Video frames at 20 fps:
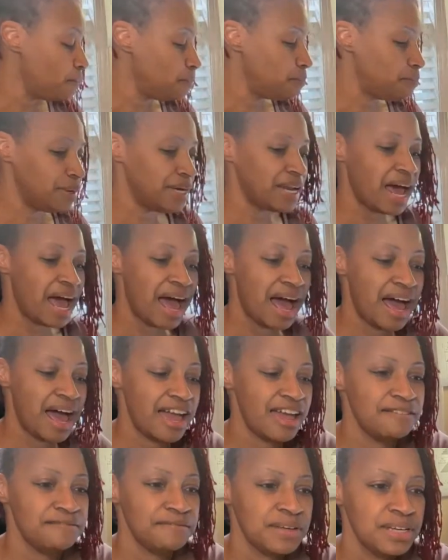but
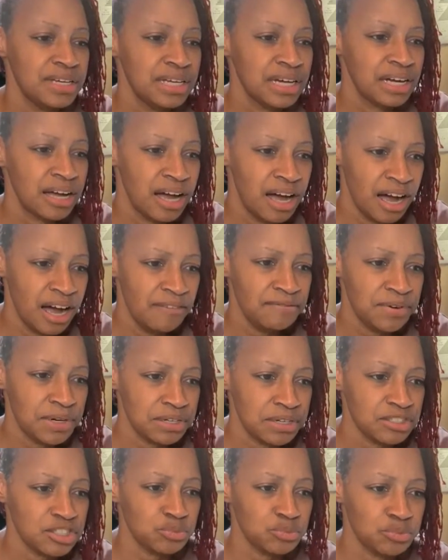I've
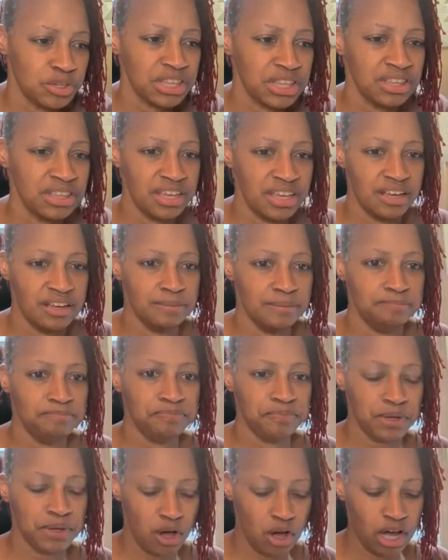conversed with them
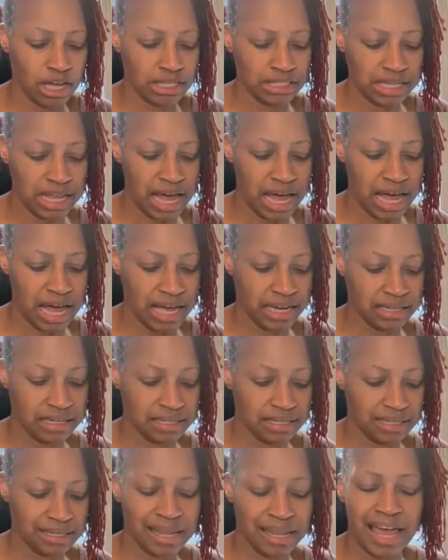online,
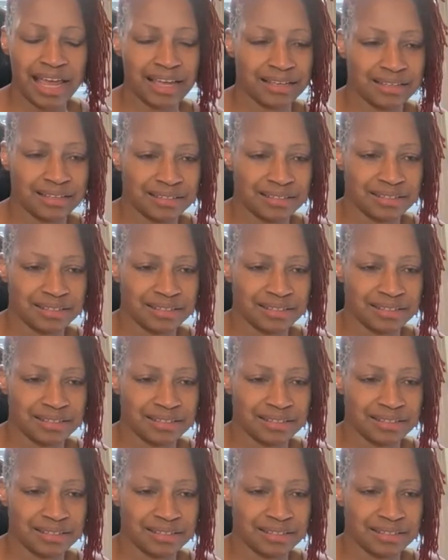like